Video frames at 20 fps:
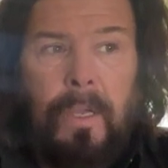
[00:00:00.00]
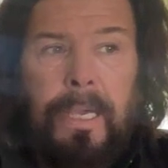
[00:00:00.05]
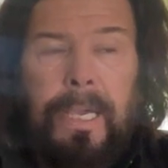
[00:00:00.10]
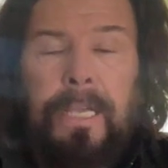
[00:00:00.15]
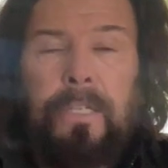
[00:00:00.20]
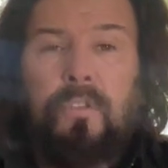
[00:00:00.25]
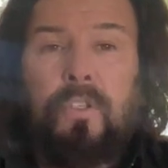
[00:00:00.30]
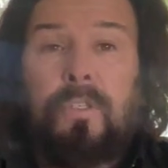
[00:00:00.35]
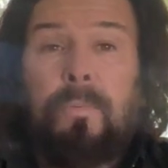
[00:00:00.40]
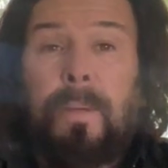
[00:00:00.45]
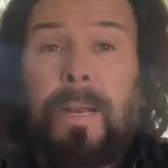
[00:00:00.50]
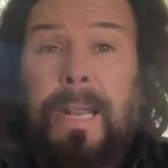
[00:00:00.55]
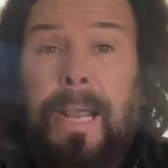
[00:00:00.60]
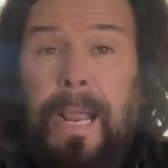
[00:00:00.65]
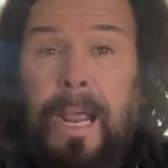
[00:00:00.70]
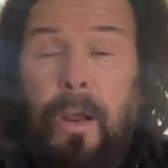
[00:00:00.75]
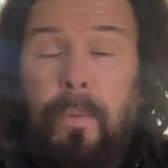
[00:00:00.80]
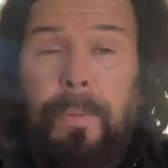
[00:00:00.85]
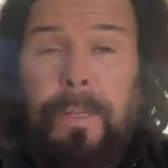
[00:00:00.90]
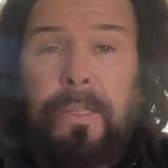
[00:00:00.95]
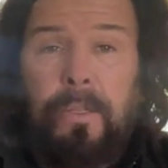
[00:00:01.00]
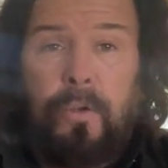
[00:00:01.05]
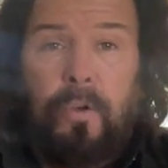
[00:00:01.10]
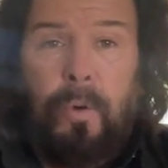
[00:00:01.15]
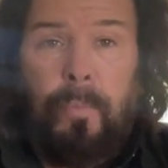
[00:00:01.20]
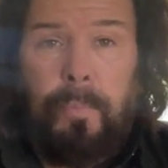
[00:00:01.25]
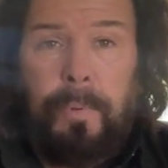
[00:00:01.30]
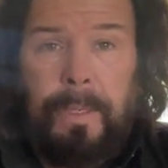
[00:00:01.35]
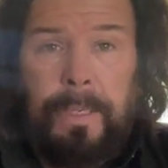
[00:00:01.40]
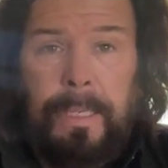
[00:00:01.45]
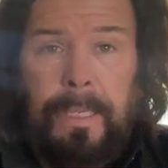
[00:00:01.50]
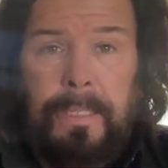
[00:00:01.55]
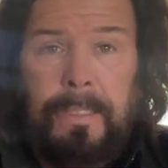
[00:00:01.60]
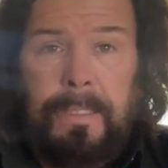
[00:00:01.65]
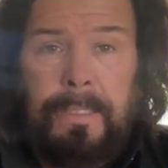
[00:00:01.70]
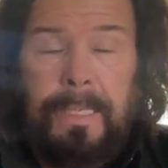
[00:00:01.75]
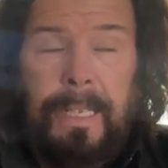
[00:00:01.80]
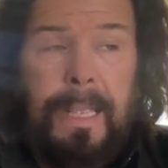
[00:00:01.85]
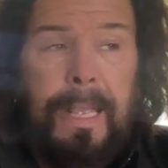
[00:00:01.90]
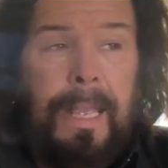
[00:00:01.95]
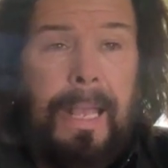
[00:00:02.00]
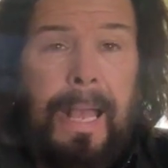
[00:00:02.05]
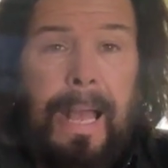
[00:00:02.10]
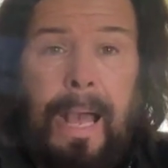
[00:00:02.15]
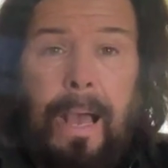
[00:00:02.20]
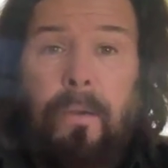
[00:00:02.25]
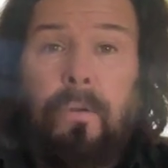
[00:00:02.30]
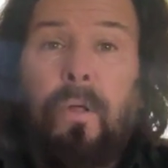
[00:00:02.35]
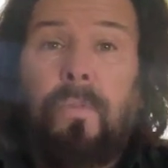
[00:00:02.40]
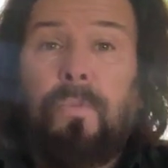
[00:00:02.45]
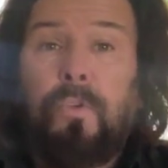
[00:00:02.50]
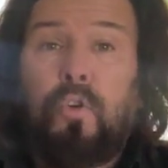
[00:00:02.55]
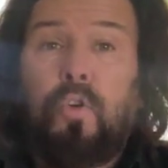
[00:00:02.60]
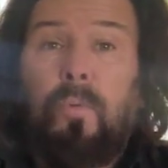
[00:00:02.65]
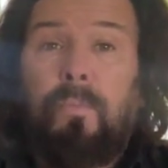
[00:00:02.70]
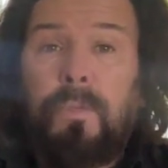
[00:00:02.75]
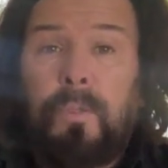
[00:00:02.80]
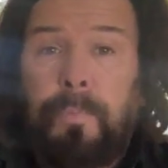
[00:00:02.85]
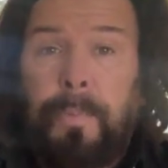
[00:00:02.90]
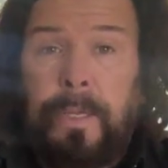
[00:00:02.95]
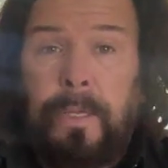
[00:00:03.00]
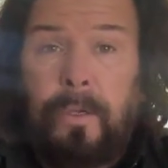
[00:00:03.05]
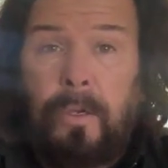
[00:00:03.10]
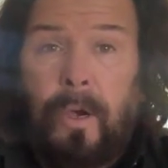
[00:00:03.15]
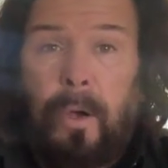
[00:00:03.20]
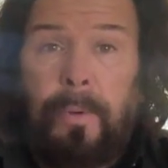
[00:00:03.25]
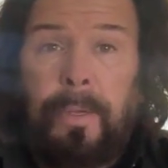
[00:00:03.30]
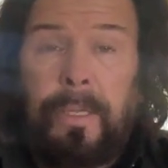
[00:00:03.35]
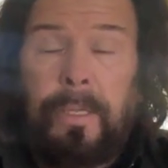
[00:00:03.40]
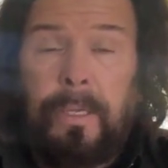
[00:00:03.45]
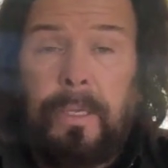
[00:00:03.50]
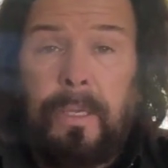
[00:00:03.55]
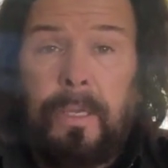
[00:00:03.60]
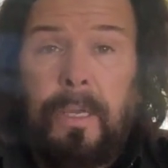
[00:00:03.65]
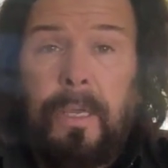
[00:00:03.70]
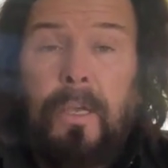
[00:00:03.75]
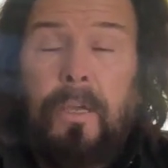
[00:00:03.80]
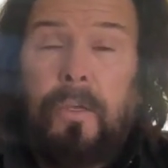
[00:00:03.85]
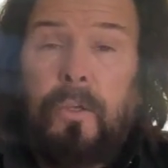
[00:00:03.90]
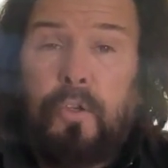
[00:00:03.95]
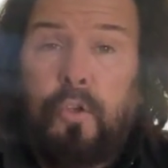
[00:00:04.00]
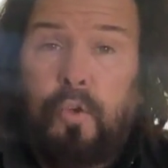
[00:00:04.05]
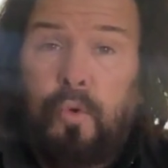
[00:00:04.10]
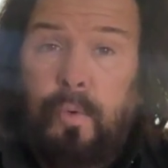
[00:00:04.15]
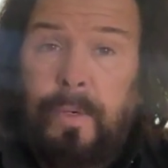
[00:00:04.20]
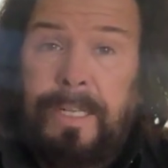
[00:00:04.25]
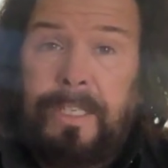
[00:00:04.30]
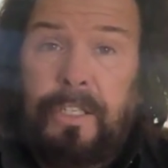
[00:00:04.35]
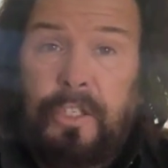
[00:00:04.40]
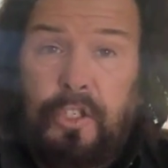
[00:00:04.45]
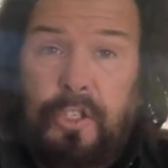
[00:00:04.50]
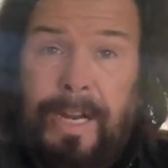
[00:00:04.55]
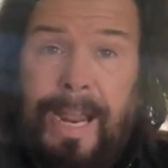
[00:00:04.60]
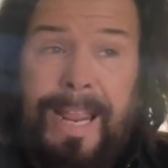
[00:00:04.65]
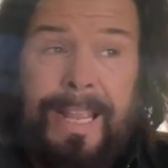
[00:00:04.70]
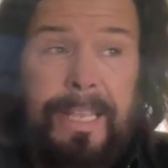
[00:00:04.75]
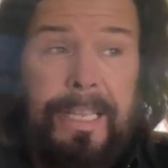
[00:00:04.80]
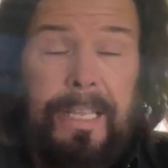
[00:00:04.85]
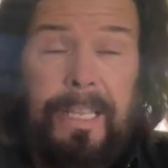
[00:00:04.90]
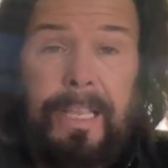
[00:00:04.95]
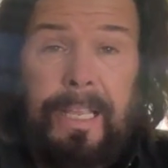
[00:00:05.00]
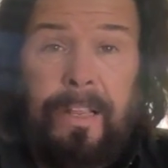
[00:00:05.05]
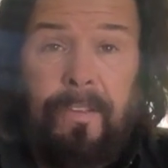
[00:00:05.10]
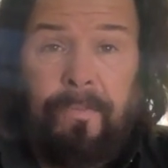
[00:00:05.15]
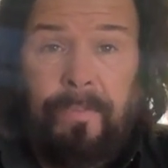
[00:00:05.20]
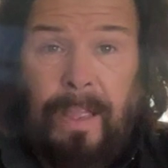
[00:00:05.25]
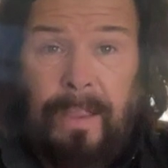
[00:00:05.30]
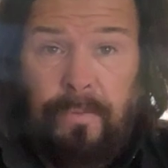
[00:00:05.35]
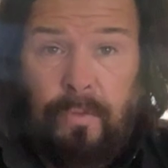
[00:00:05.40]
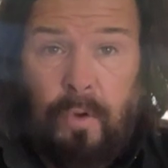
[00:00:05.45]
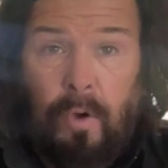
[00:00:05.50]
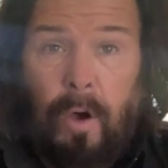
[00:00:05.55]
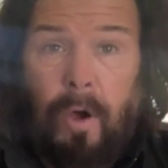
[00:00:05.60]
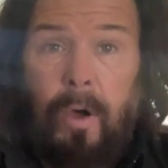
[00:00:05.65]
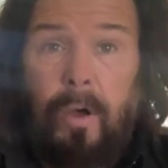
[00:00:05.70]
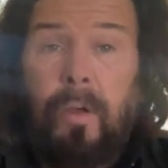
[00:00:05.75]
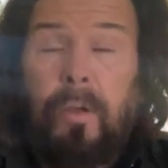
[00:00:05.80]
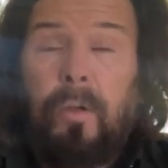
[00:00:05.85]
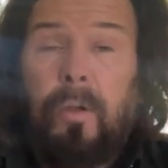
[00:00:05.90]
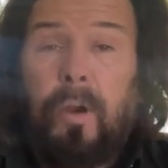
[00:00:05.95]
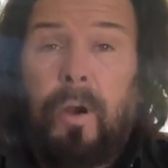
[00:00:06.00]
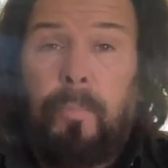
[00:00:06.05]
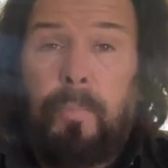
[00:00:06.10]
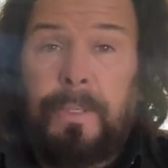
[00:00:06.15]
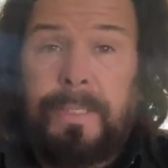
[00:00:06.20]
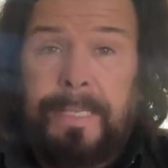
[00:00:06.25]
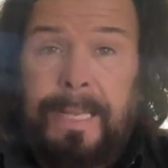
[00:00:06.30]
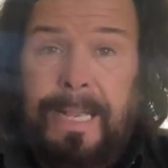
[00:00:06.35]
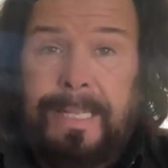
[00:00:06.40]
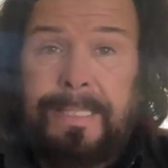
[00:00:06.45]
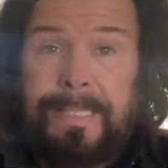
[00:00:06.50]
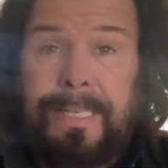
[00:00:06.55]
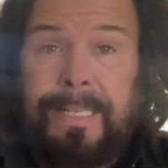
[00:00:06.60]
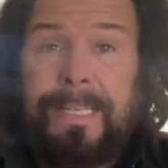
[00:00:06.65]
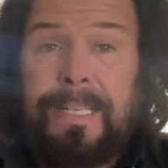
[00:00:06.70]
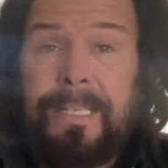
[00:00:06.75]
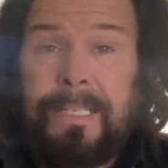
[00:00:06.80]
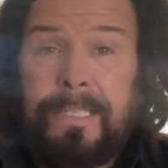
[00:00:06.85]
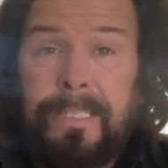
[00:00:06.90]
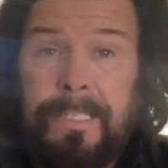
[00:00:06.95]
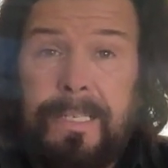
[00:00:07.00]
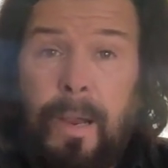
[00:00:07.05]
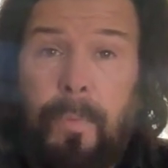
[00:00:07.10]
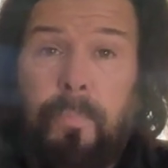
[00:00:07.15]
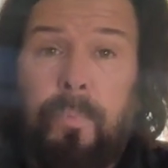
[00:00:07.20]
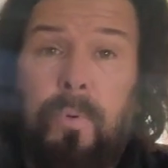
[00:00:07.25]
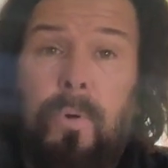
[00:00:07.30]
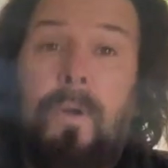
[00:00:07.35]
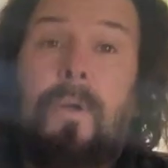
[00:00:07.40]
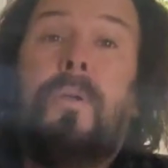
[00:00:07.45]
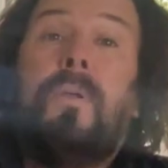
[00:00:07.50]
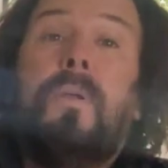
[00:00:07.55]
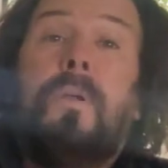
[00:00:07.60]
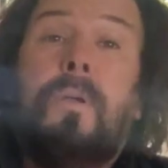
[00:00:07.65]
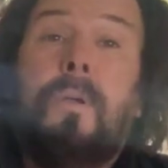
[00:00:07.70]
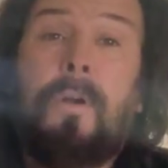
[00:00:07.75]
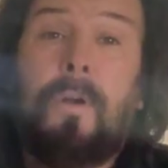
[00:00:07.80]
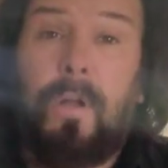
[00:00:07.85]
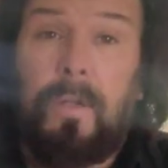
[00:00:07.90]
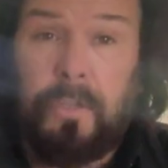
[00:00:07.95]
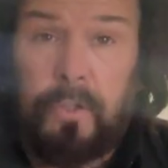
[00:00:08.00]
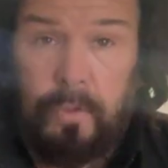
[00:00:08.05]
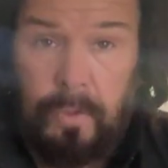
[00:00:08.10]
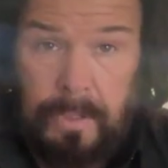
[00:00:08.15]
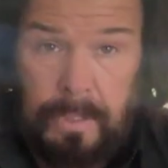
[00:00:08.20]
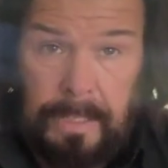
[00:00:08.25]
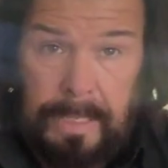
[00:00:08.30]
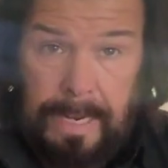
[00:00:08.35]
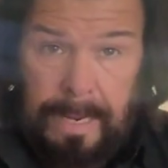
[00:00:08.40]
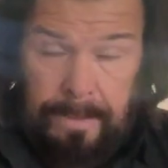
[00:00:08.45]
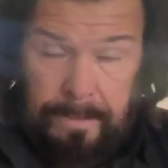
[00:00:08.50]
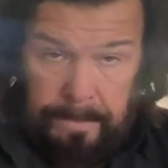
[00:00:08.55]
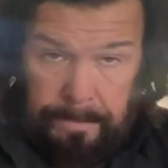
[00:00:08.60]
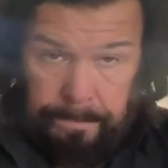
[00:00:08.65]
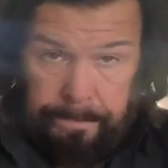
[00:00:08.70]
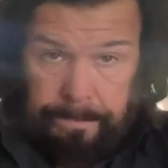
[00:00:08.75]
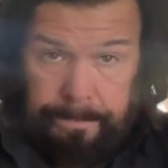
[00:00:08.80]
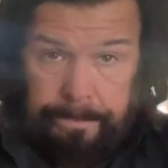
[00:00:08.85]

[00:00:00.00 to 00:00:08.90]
It doesn't matter how big the company is, how long the company's been going, you need to check if they've got a protected, separate client's trust account.